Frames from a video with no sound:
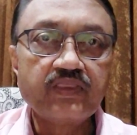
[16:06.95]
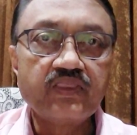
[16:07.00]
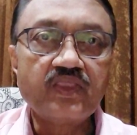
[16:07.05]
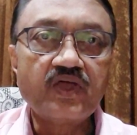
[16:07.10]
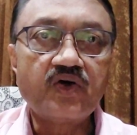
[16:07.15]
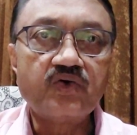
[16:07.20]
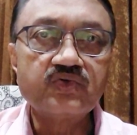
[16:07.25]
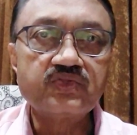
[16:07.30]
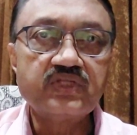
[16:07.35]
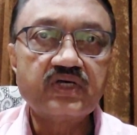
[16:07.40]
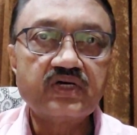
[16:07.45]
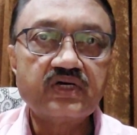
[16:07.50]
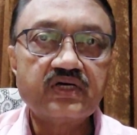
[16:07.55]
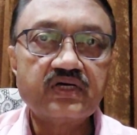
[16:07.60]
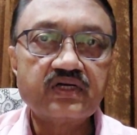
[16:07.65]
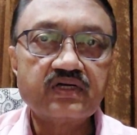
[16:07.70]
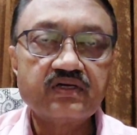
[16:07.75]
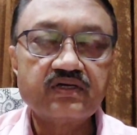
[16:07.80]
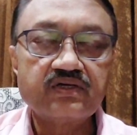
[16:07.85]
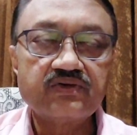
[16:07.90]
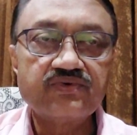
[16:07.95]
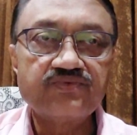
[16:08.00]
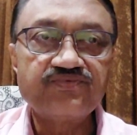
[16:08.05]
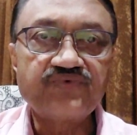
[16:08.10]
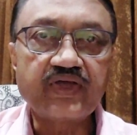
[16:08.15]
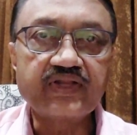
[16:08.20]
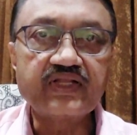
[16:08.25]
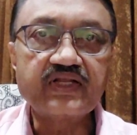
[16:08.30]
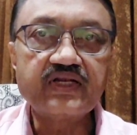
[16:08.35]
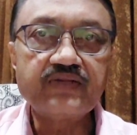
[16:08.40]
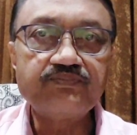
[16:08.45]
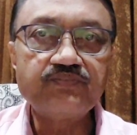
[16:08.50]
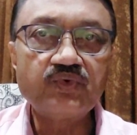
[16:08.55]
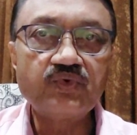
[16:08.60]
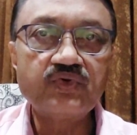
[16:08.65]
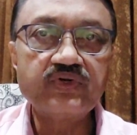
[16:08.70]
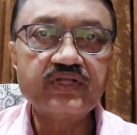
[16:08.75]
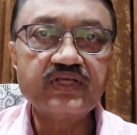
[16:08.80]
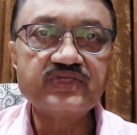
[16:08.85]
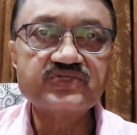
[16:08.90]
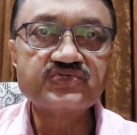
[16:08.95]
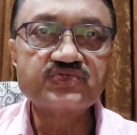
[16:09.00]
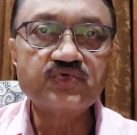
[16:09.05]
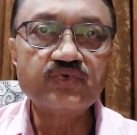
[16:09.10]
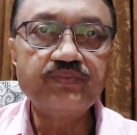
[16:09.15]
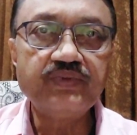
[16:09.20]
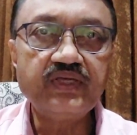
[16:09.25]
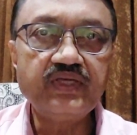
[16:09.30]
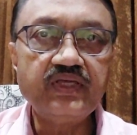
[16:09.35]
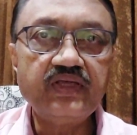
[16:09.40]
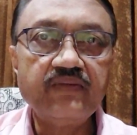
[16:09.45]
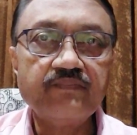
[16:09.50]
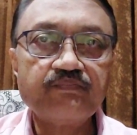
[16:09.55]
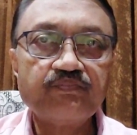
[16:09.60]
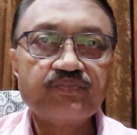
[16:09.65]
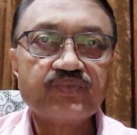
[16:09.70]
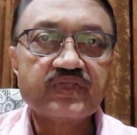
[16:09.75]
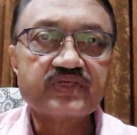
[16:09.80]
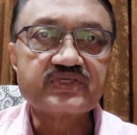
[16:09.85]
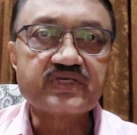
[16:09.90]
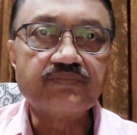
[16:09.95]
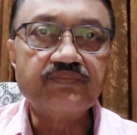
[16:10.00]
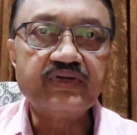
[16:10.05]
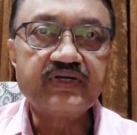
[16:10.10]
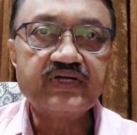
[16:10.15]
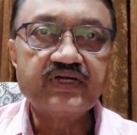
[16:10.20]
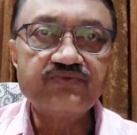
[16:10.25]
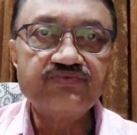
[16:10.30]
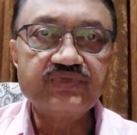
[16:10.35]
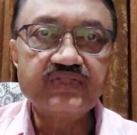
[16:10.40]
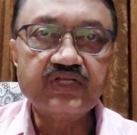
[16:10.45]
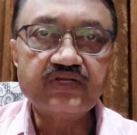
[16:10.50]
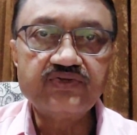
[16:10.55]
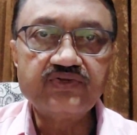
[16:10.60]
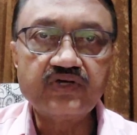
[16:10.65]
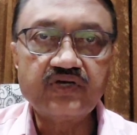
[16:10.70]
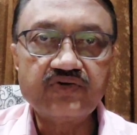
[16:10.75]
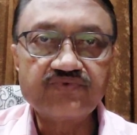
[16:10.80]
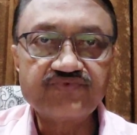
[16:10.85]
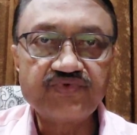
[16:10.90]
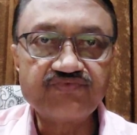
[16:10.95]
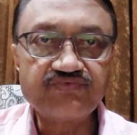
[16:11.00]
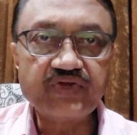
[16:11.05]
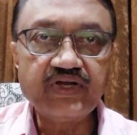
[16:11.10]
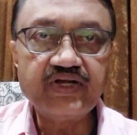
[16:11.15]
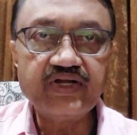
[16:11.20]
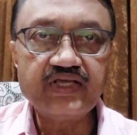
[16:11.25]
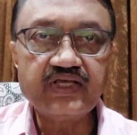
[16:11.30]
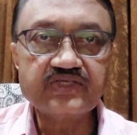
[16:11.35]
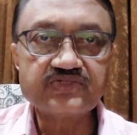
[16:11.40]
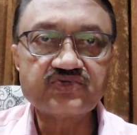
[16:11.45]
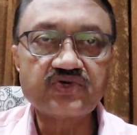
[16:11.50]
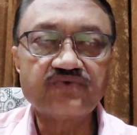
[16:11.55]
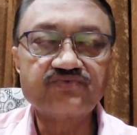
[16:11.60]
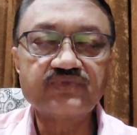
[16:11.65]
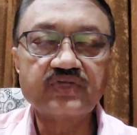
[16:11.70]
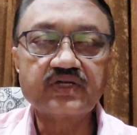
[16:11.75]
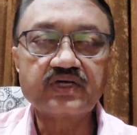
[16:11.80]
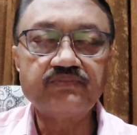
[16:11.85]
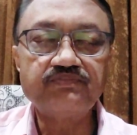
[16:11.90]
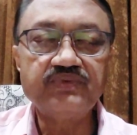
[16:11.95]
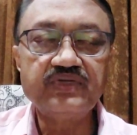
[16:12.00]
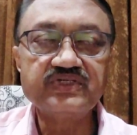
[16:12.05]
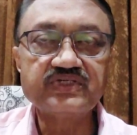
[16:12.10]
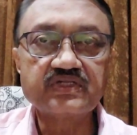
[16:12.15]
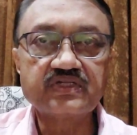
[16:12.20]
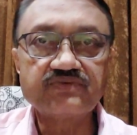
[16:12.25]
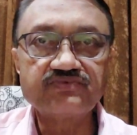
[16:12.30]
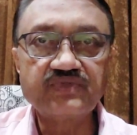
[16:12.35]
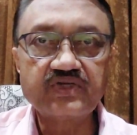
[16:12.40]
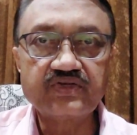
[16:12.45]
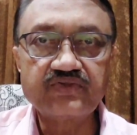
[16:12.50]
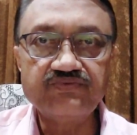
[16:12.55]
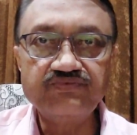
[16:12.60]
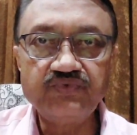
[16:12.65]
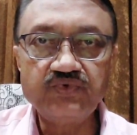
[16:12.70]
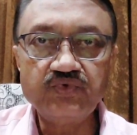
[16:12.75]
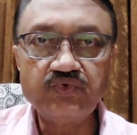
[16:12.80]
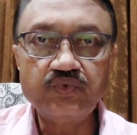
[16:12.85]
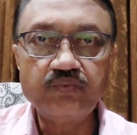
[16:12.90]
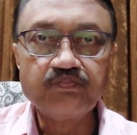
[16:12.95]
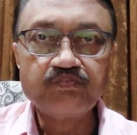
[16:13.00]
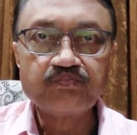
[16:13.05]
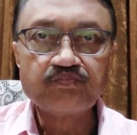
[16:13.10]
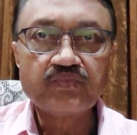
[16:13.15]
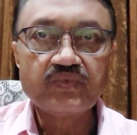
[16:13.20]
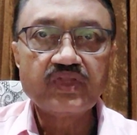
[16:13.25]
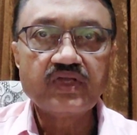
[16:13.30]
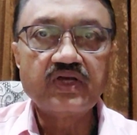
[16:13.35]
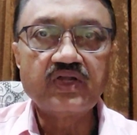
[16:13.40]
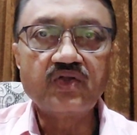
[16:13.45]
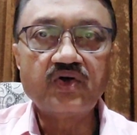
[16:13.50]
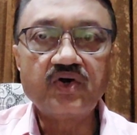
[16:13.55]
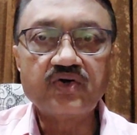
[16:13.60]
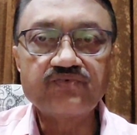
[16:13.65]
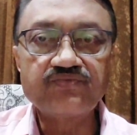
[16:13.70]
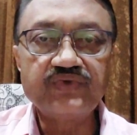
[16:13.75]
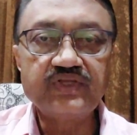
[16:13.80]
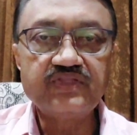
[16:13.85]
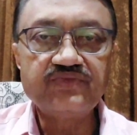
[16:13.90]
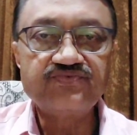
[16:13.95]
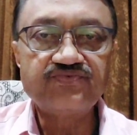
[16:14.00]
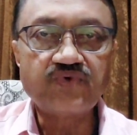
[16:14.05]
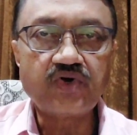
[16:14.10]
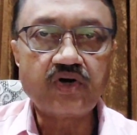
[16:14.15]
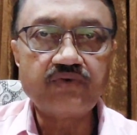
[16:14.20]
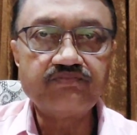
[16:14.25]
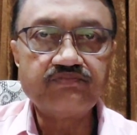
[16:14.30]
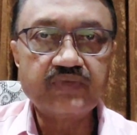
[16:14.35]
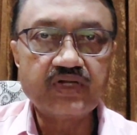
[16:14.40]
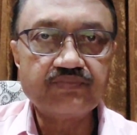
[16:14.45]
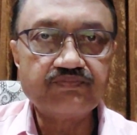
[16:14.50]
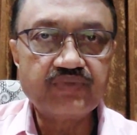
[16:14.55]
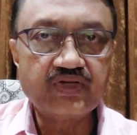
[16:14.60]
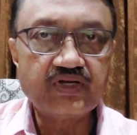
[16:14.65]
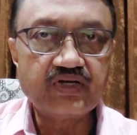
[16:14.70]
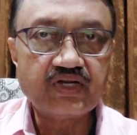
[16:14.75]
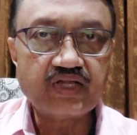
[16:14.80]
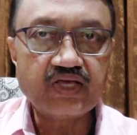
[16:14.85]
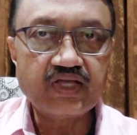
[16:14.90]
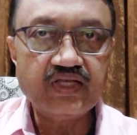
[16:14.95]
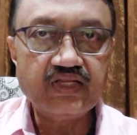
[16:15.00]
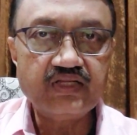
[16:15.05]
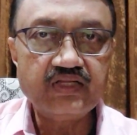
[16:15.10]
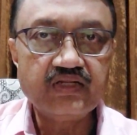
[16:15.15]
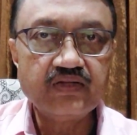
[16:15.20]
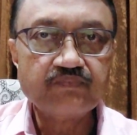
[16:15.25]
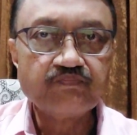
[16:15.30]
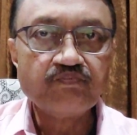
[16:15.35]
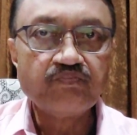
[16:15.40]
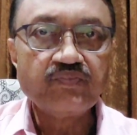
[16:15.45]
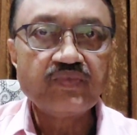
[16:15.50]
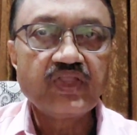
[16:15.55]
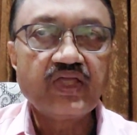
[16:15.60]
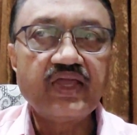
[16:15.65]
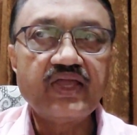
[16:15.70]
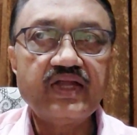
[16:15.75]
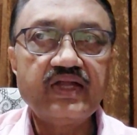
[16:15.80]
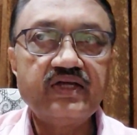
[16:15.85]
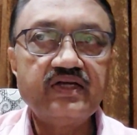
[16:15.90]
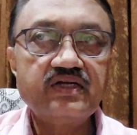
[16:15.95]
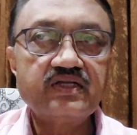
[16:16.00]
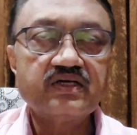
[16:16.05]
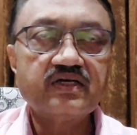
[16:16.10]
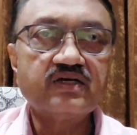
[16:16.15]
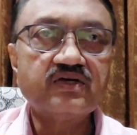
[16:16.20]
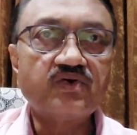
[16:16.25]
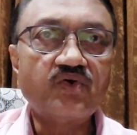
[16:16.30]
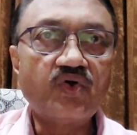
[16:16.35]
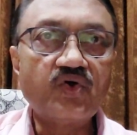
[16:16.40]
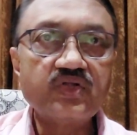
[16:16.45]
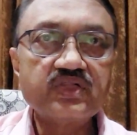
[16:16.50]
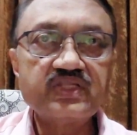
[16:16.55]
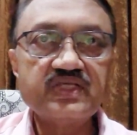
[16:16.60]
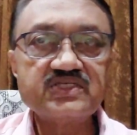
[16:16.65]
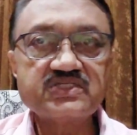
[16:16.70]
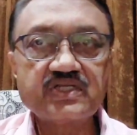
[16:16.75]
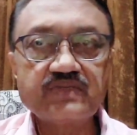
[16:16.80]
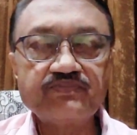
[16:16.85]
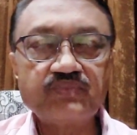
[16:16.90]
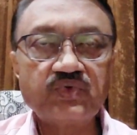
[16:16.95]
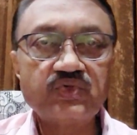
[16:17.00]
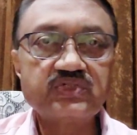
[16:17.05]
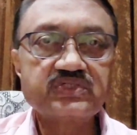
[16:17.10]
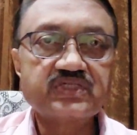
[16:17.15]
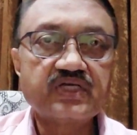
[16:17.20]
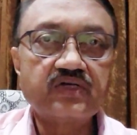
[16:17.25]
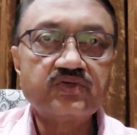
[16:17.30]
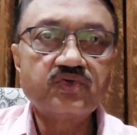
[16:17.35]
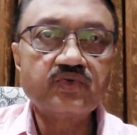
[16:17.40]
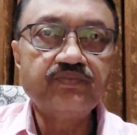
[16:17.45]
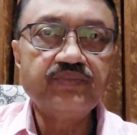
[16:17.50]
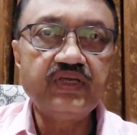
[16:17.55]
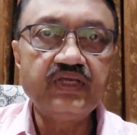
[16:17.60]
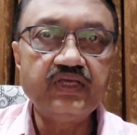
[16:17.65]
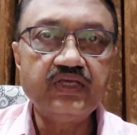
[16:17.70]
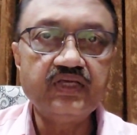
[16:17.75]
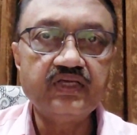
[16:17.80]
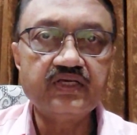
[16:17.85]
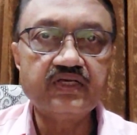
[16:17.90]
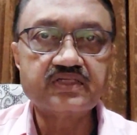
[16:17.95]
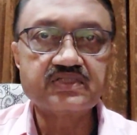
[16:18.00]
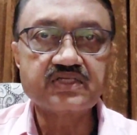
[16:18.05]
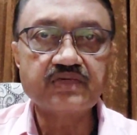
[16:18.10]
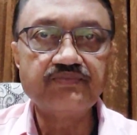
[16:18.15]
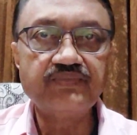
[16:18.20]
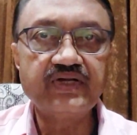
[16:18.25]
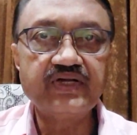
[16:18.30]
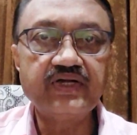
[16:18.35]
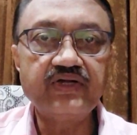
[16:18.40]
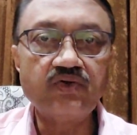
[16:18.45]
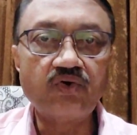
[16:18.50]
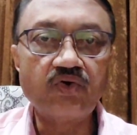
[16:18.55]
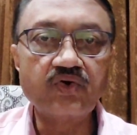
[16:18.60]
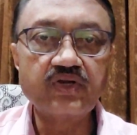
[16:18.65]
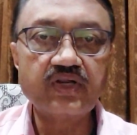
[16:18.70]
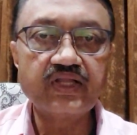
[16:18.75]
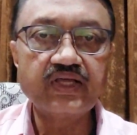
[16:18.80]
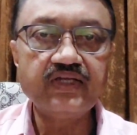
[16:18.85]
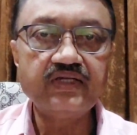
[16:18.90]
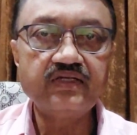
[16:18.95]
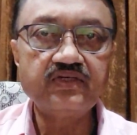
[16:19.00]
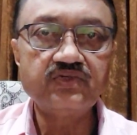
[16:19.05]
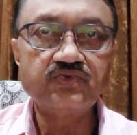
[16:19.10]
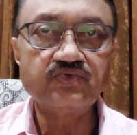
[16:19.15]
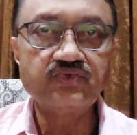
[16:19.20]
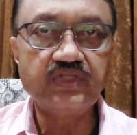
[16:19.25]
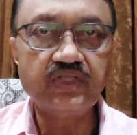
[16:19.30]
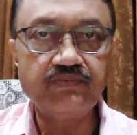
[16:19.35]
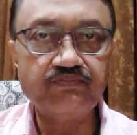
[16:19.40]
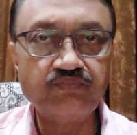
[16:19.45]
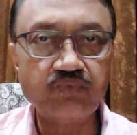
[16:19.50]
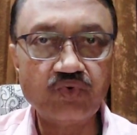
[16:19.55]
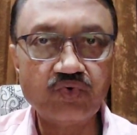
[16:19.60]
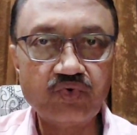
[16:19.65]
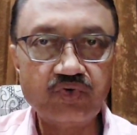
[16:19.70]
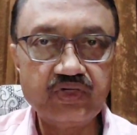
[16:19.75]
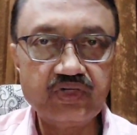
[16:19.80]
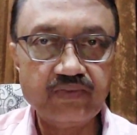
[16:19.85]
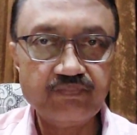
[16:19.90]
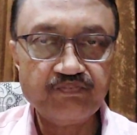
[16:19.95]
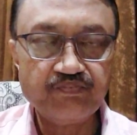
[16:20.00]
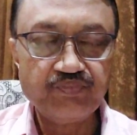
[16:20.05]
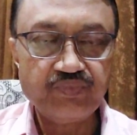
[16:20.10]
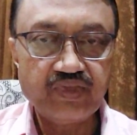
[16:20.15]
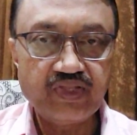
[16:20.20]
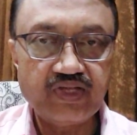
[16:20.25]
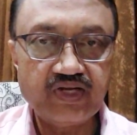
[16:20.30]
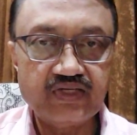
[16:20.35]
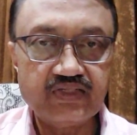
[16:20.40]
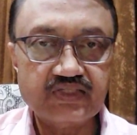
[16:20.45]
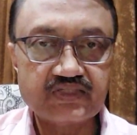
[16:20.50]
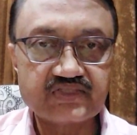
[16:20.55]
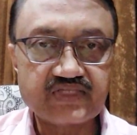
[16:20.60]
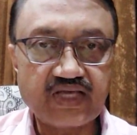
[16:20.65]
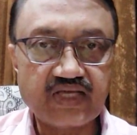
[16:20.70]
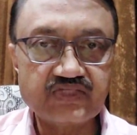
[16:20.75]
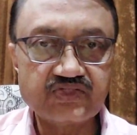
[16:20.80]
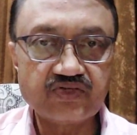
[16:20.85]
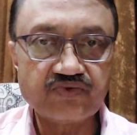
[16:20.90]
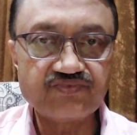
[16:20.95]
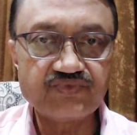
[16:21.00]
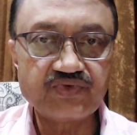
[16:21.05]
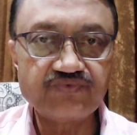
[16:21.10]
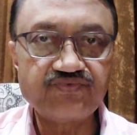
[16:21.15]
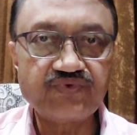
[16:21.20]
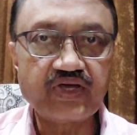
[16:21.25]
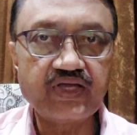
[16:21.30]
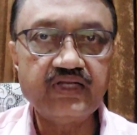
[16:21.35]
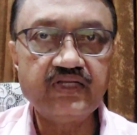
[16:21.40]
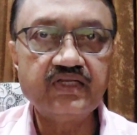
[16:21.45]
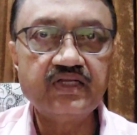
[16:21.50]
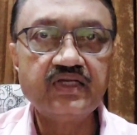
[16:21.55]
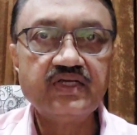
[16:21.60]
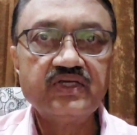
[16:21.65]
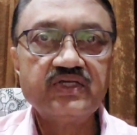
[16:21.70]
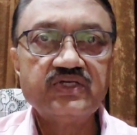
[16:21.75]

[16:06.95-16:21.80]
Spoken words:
Now the final report is to be submitted within 15 days of the completion of the review, along with form number 9, and all these reports are to be submitted online to the board, and the size of the file